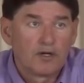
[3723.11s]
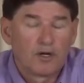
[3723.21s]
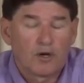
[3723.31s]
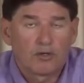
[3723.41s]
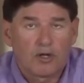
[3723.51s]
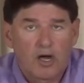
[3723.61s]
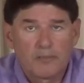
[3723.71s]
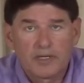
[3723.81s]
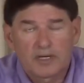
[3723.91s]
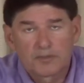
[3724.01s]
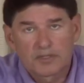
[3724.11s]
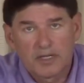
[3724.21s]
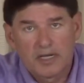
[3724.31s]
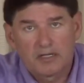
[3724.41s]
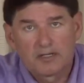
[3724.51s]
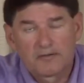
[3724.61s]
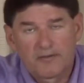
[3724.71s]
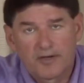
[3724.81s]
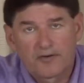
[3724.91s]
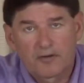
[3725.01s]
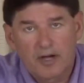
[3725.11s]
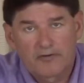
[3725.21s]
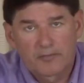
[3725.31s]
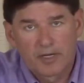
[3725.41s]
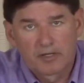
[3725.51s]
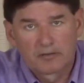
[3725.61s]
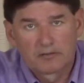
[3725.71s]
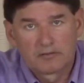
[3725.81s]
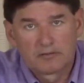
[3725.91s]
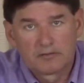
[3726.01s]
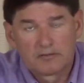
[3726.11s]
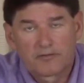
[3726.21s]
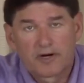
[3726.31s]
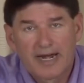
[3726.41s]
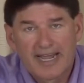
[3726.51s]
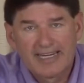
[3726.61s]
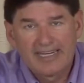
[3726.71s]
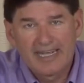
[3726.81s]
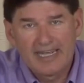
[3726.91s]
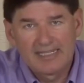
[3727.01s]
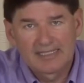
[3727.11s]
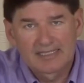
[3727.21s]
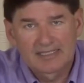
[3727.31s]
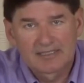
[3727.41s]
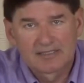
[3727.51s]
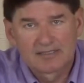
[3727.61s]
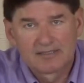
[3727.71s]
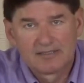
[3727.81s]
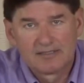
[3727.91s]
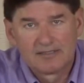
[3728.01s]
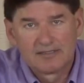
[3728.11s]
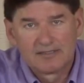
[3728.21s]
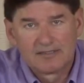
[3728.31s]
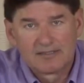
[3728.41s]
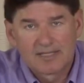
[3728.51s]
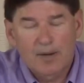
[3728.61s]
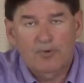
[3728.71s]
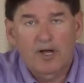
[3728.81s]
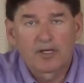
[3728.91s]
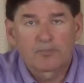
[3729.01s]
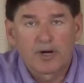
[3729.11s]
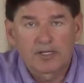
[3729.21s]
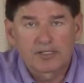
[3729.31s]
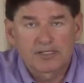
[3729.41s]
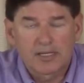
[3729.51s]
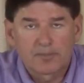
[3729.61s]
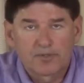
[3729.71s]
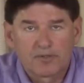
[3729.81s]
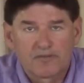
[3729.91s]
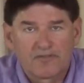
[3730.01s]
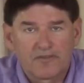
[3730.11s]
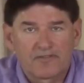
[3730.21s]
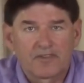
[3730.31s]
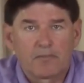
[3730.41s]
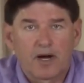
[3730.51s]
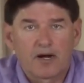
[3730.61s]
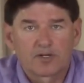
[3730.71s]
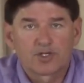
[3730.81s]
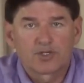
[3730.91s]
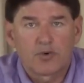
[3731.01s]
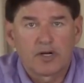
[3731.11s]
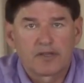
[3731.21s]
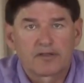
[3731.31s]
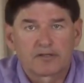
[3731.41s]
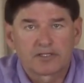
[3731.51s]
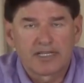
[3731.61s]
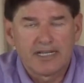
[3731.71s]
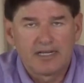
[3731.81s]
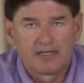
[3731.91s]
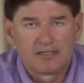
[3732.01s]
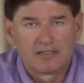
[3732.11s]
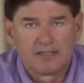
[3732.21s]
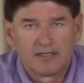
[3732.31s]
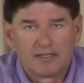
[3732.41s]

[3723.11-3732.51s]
No law becomes legal in federal government for 90 days. That brings us up to the 5th of March, 2013.